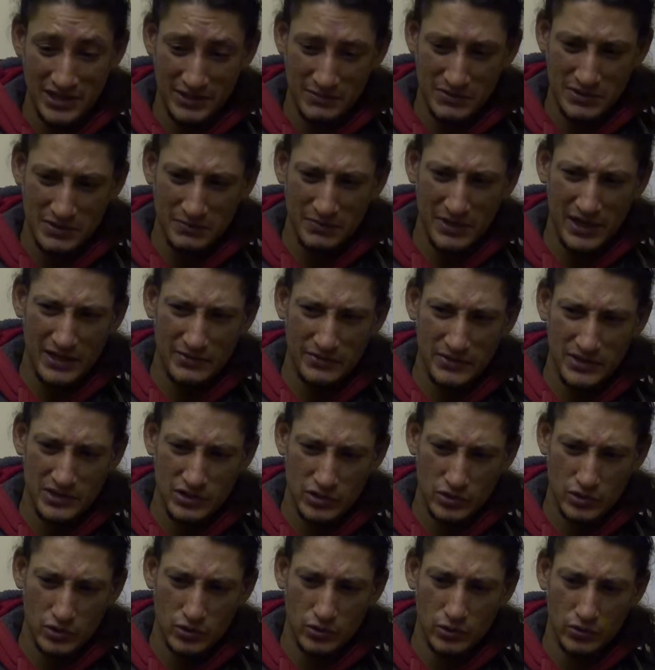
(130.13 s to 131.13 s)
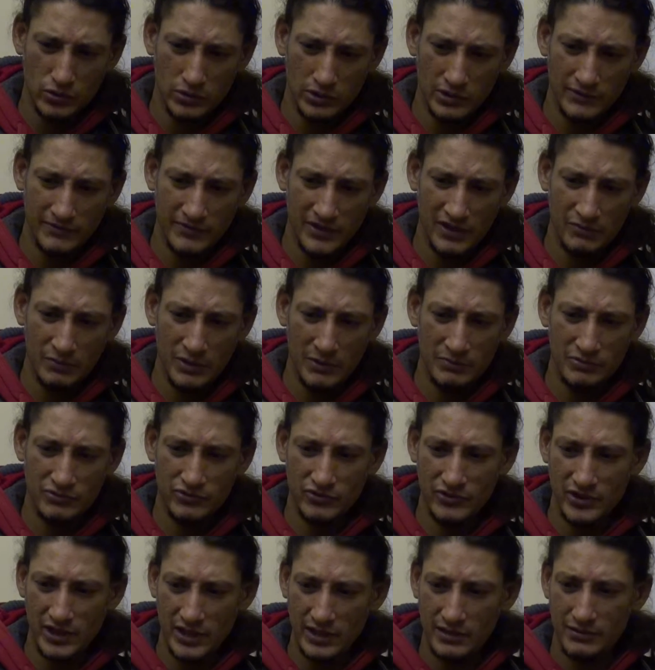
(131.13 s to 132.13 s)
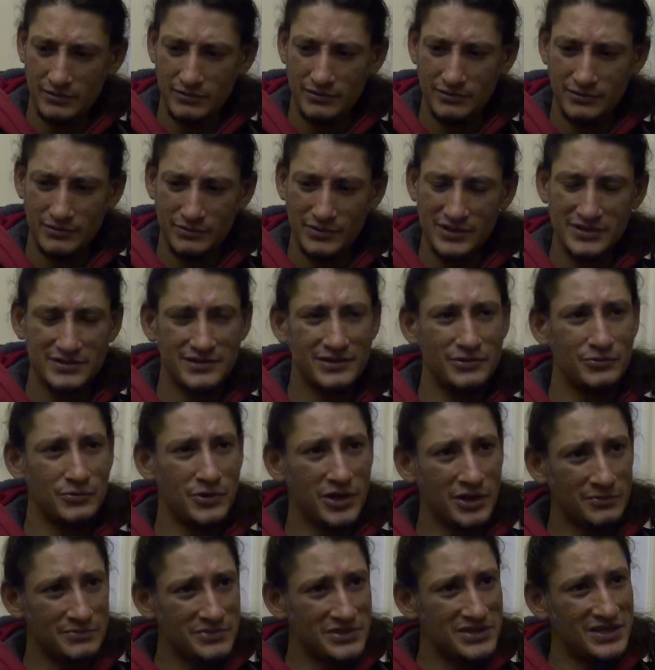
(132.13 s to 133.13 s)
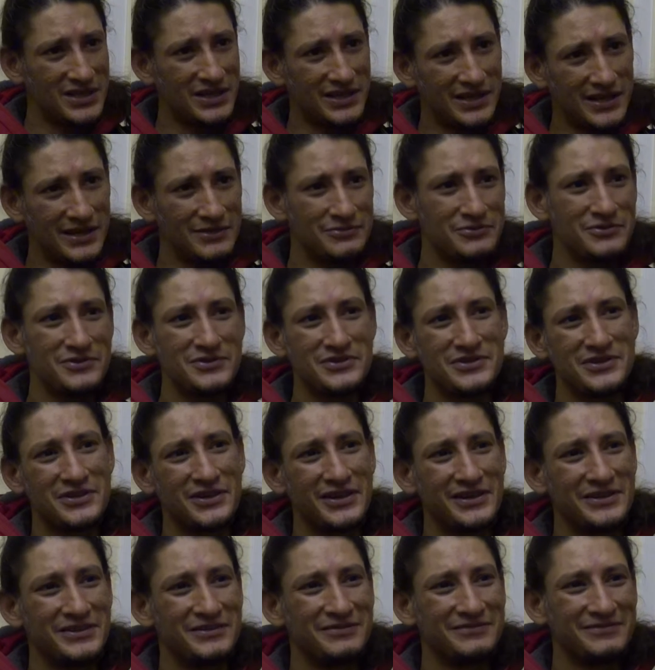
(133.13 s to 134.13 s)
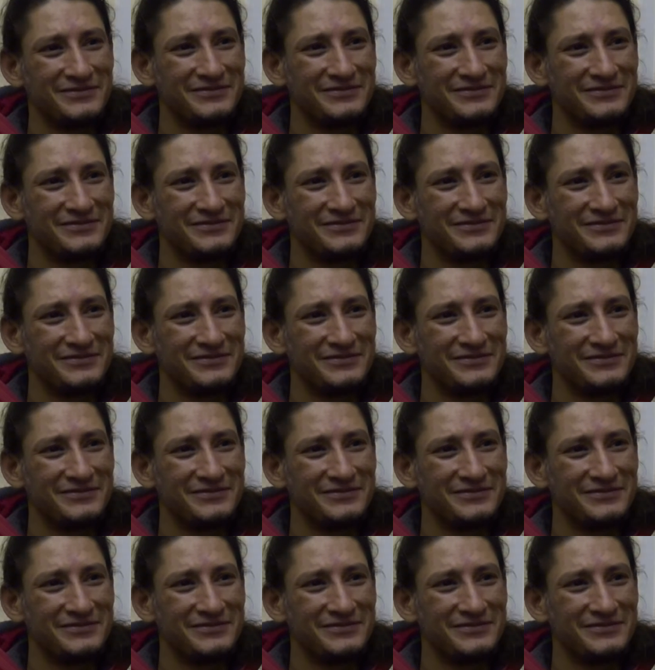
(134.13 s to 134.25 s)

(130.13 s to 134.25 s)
I was about this tall, if I remember right, with his little arm sticking out to the side.